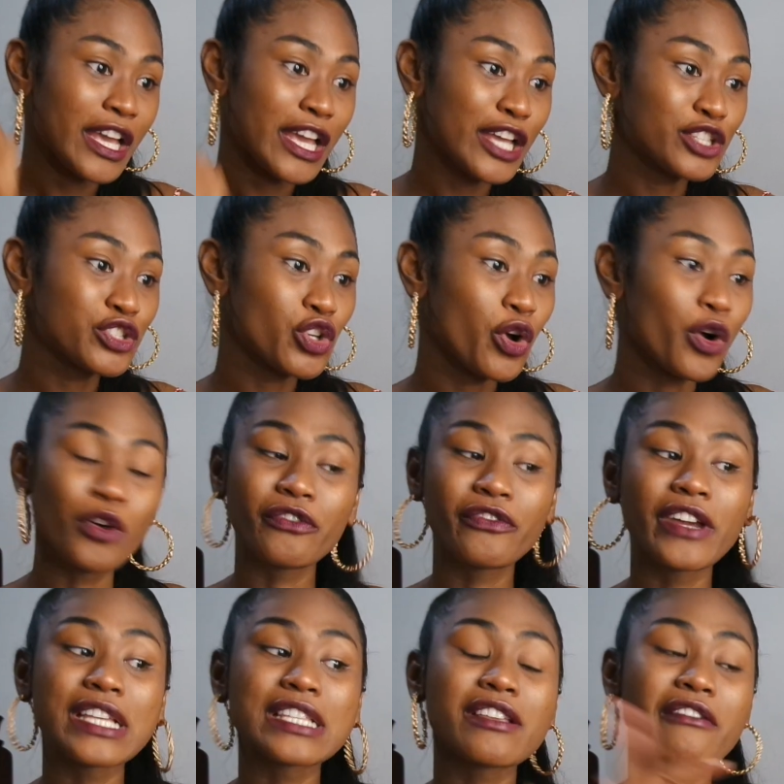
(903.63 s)
Eat your own
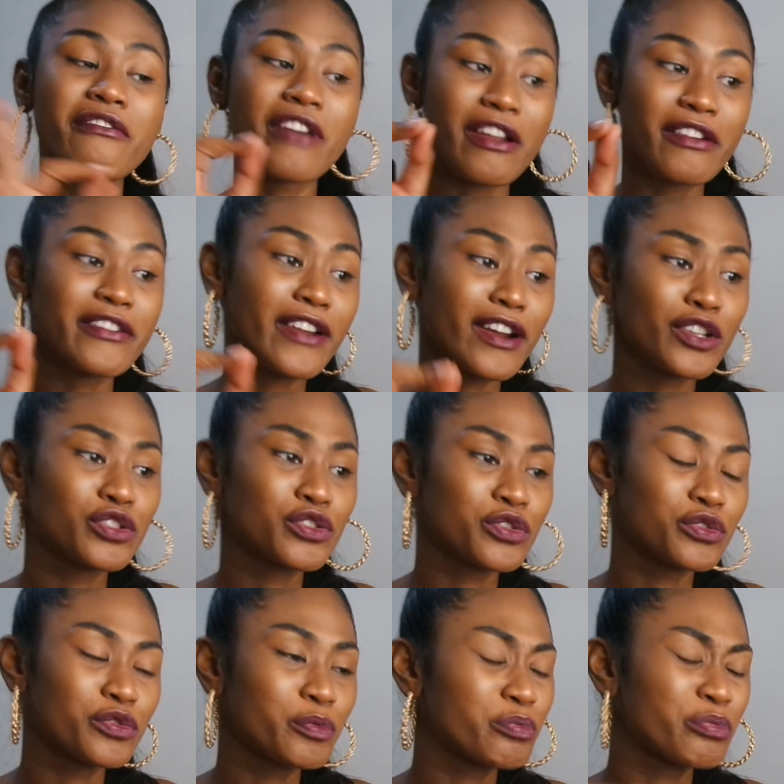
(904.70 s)
face. Very, very
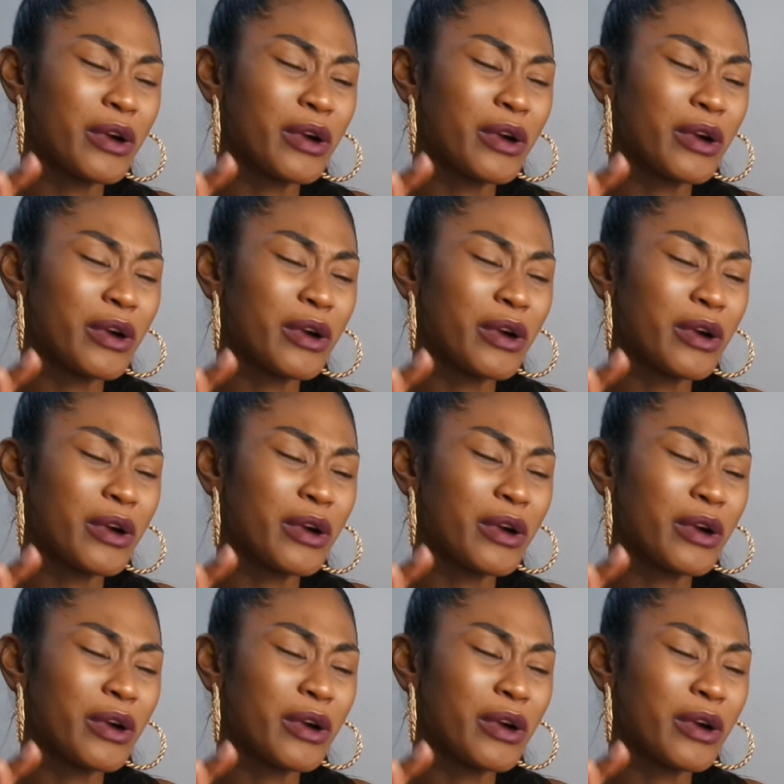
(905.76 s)
true.